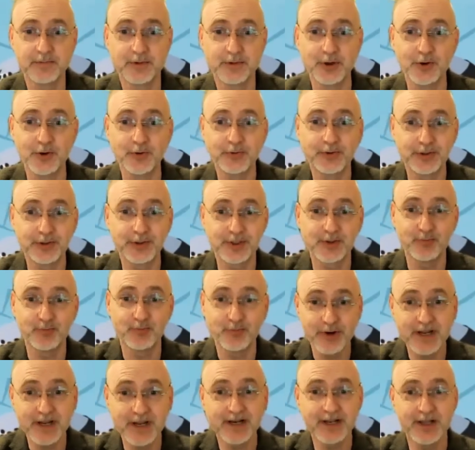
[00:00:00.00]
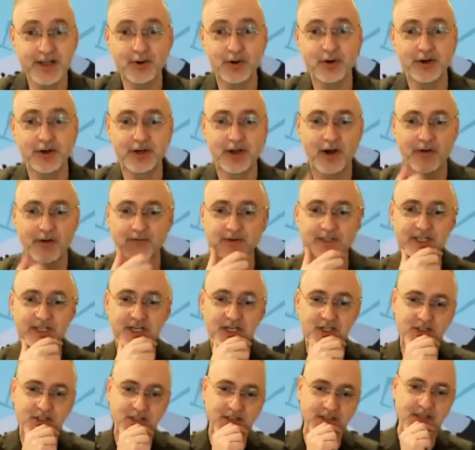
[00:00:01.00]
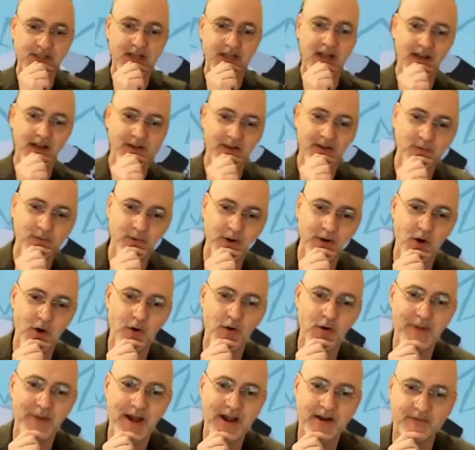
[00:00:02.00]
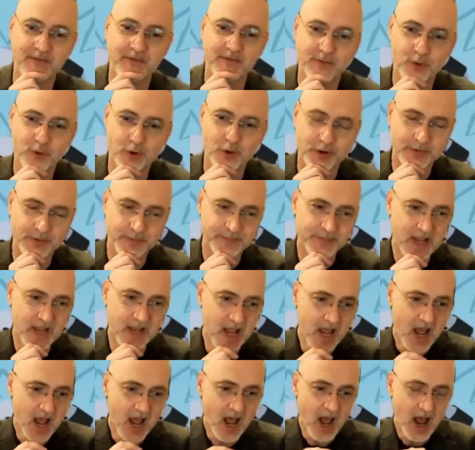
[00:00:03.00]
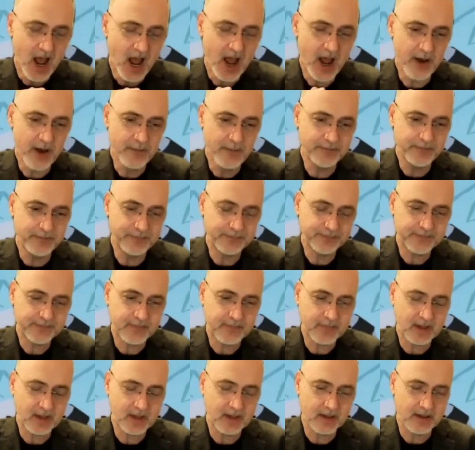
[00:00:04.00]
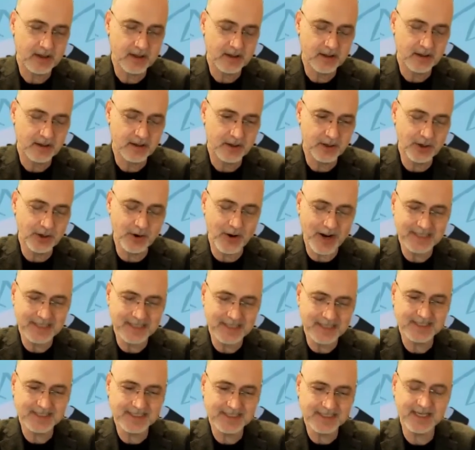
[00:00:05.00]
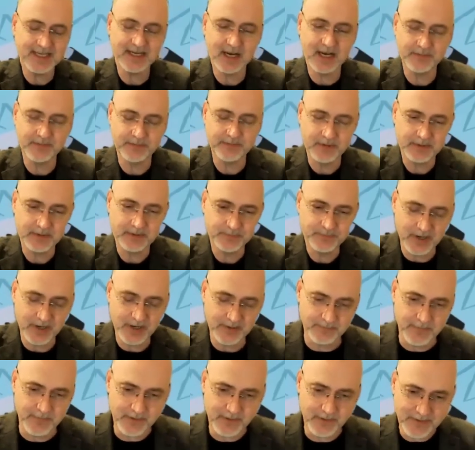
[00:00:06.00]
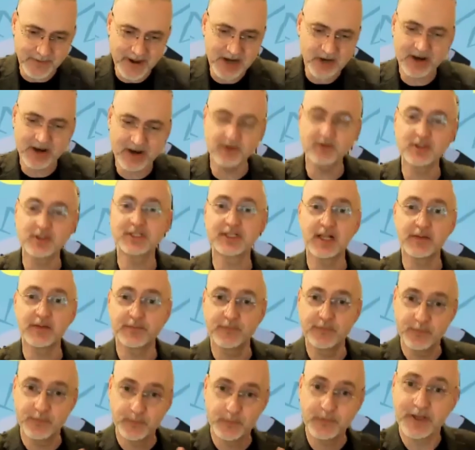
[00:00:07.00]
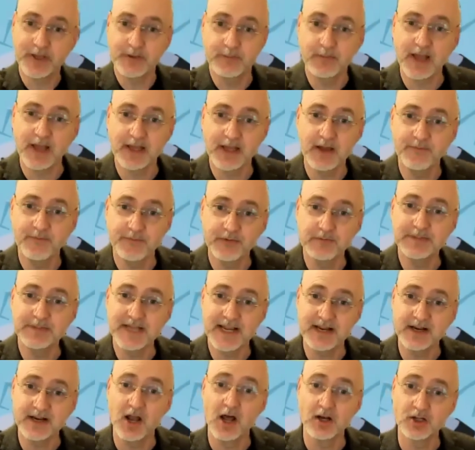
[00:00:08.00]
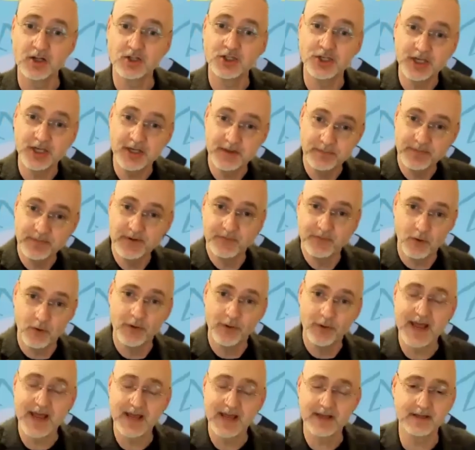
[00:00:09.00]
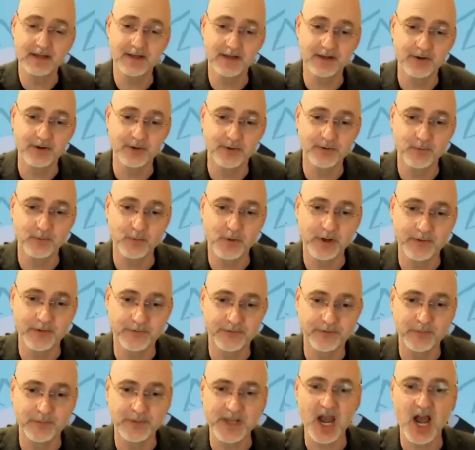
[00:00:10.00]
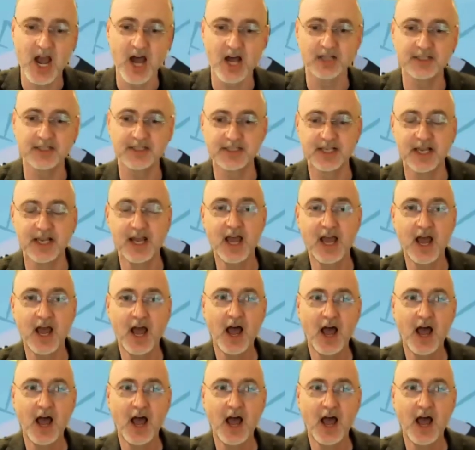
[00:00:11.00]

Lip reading: There's some really good conversations that were going back and forth. As I said, my background is I come from technology, and before that, from the arts.